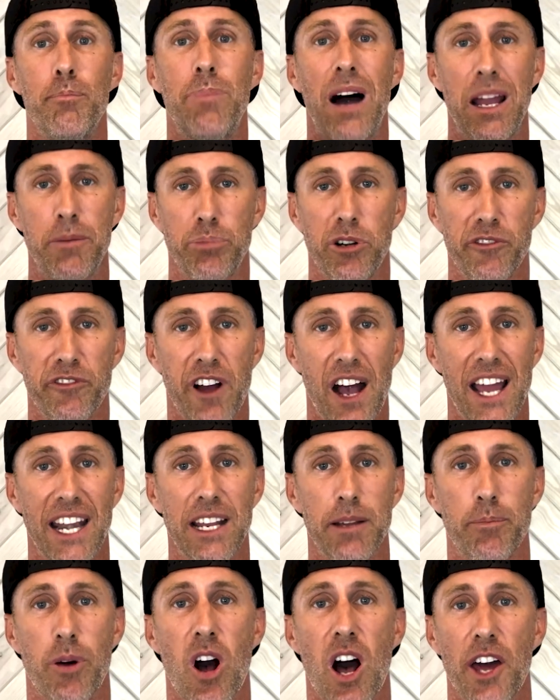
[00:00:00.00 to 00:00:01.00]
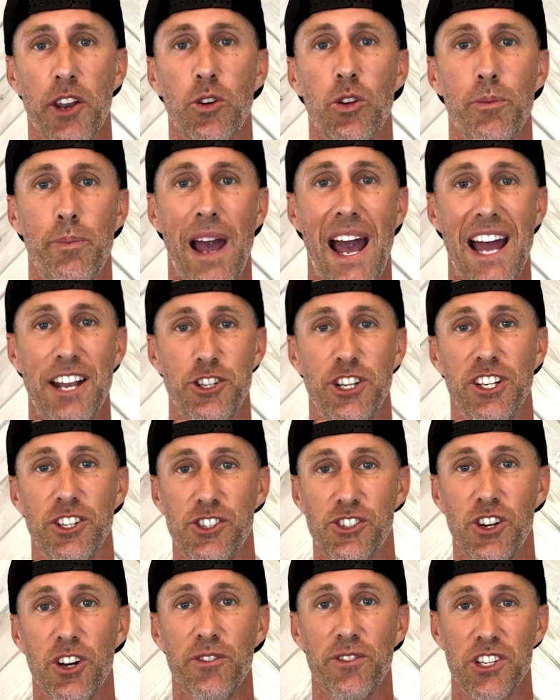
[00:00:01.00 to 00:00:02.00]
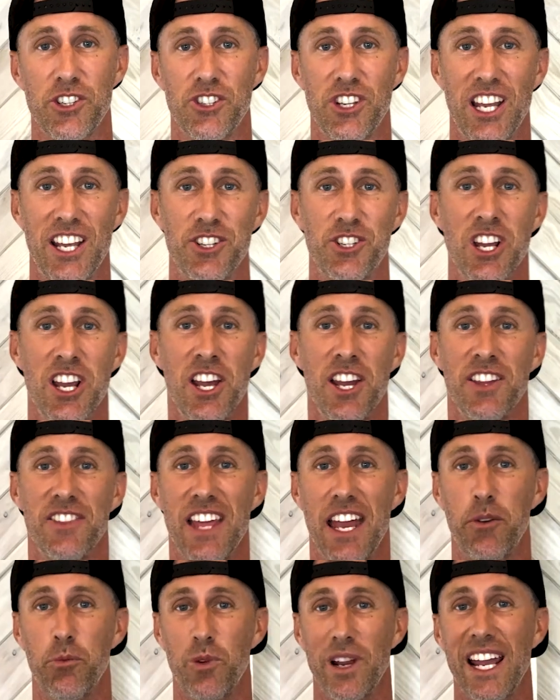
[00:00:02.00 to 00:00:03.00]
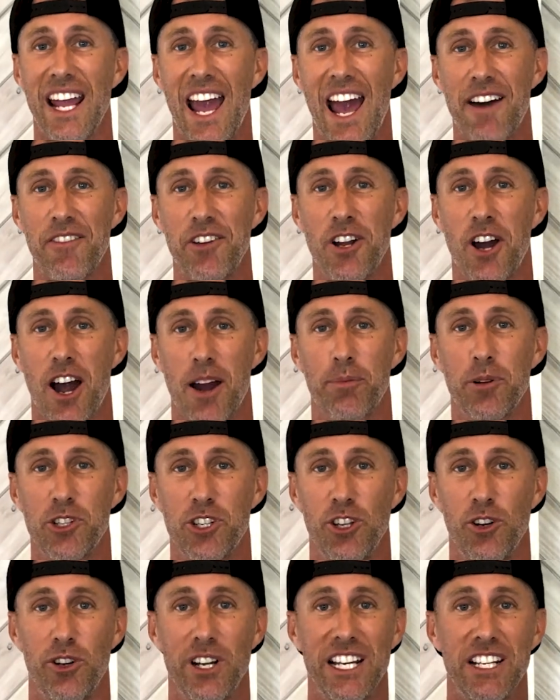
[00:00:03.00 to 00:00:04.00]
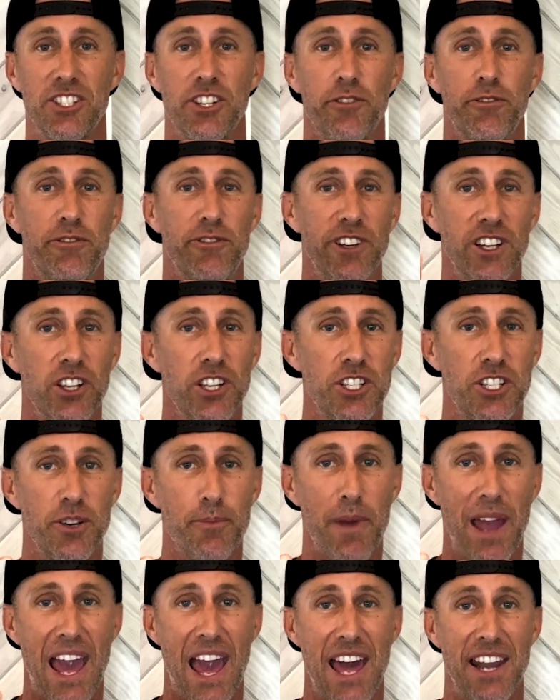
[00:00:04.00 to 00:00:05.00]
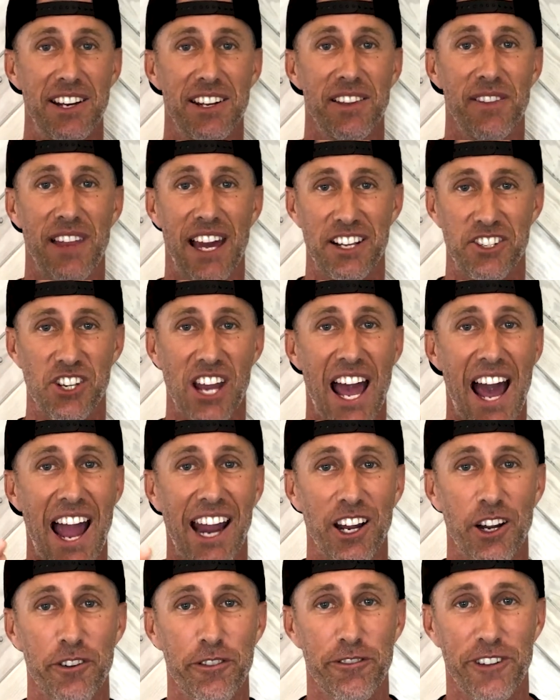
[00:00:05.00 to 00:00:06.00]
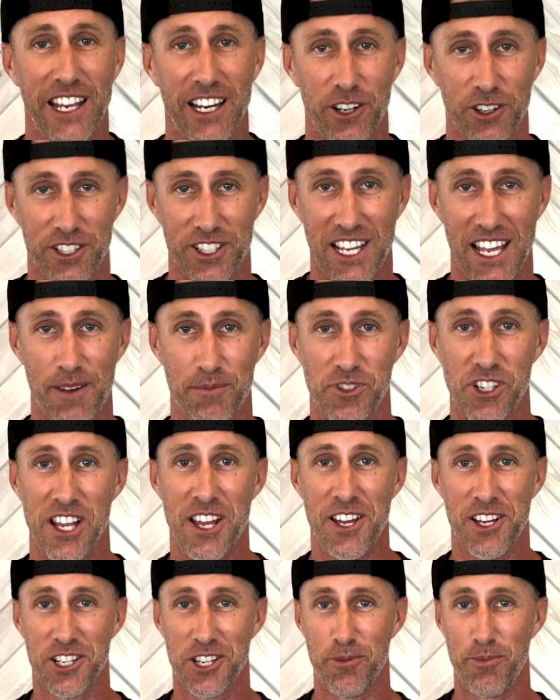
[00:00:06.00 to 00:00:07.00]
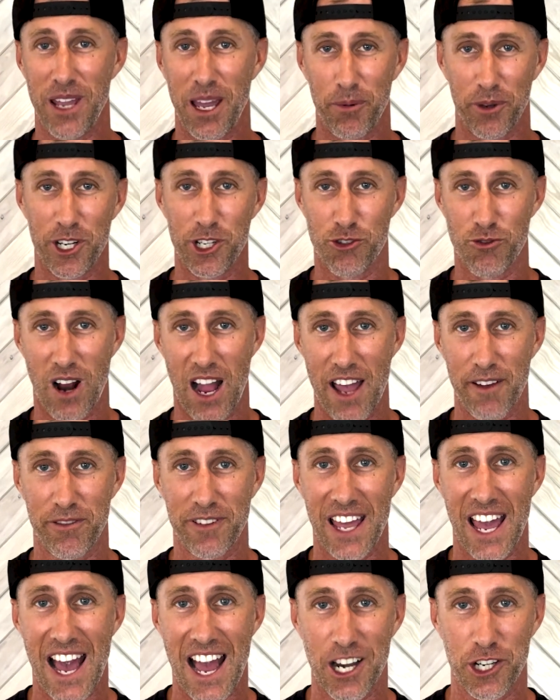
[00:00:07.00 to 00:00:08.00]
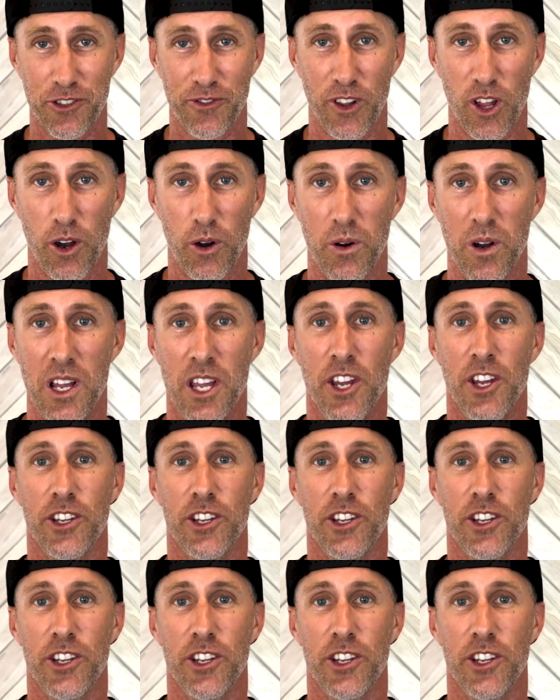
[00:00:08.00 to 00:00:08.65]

by providing pothole patching services, then we have an opportunity to fill a demand that's at your fingertips to be able to drive cash flow.